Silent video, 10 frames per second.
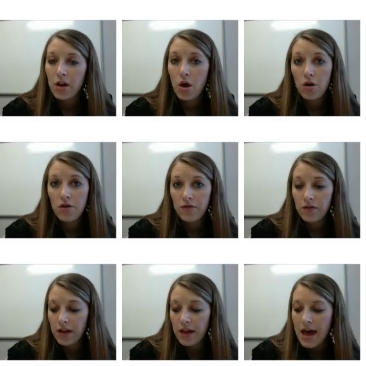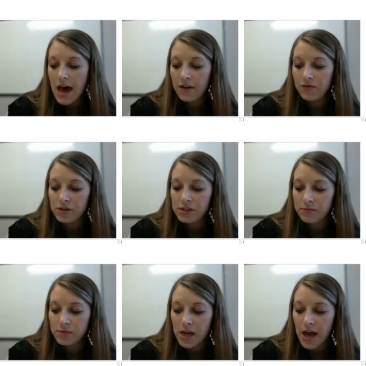And hopefully after
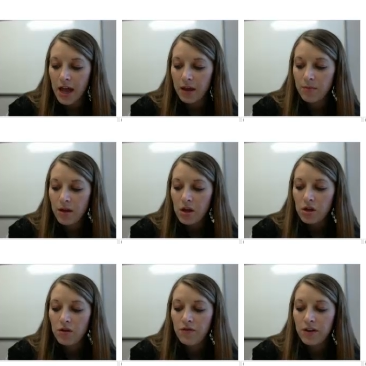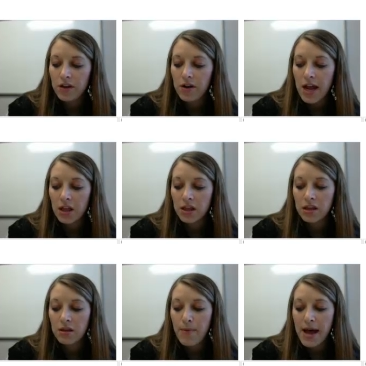some time, you figured out
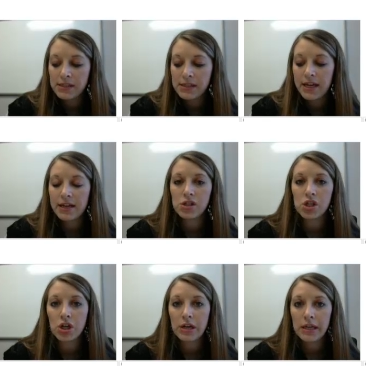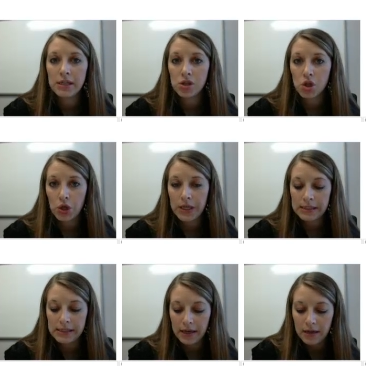that the best answer is
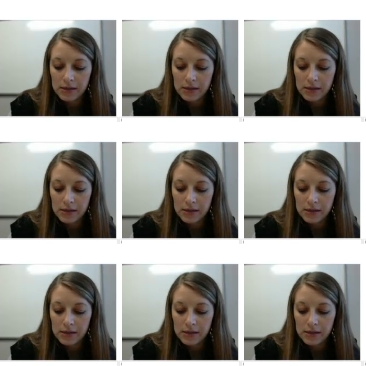36.